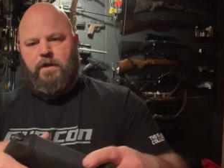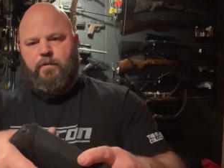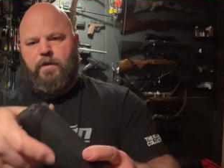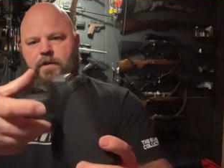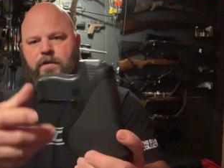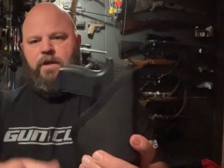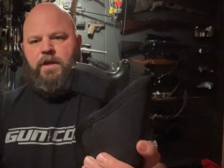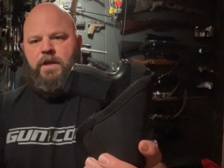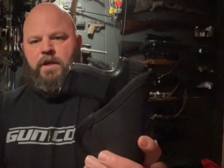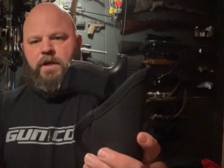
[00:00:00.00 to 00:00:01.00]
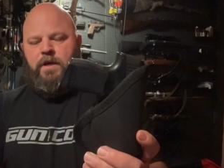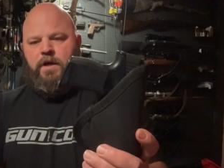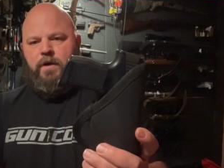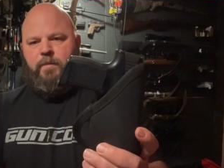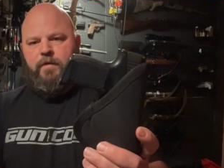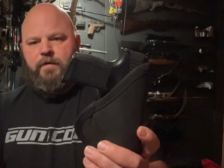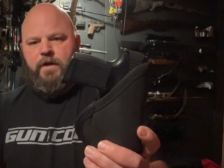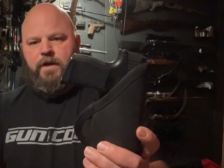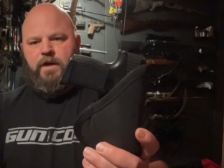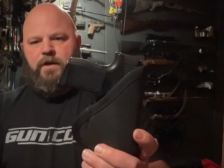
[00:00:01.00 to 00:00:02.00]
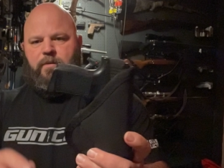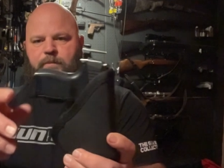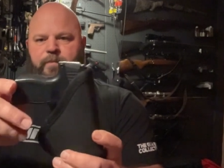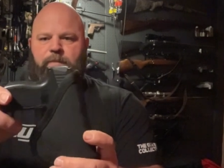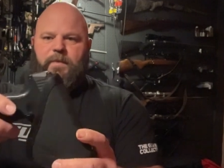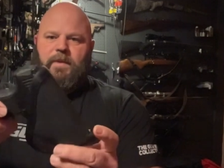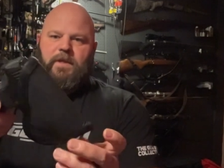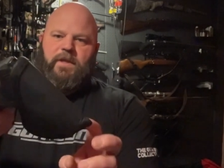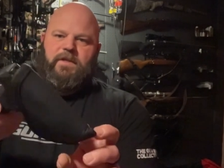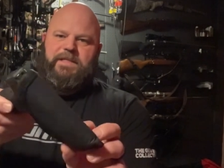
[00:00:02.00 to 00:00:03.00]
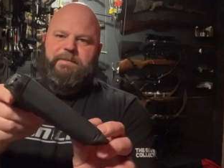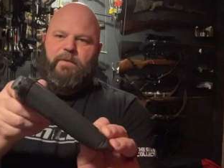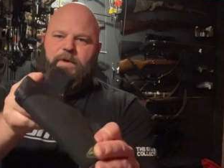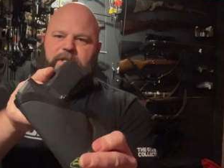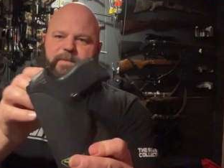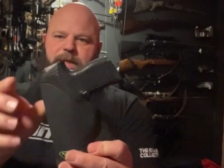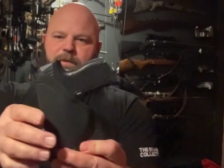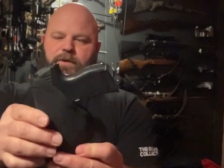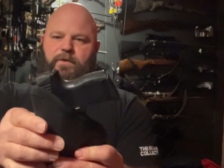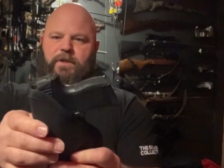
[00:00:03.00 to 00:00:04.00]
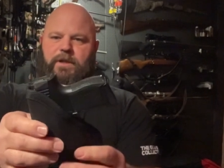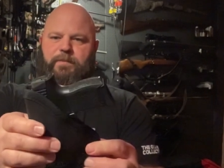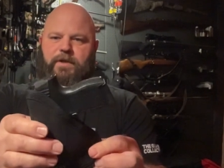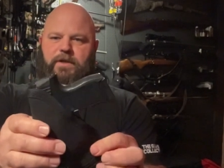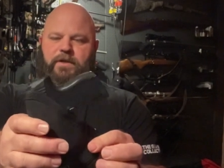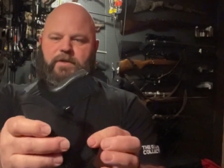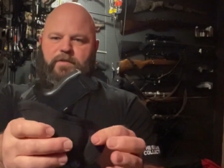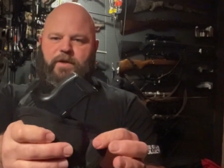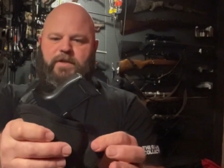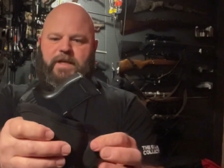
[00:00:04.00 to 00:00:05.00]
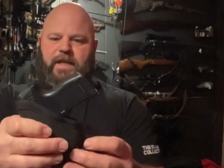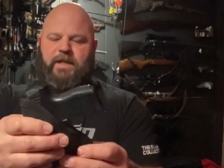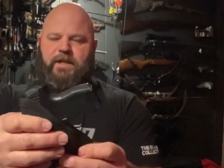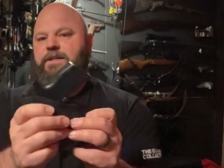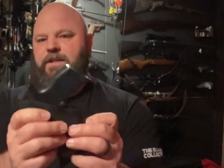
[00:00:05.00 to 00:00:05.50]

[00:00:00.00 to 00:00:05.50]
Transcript: with my firearm inside my waistband with no clip to retain it.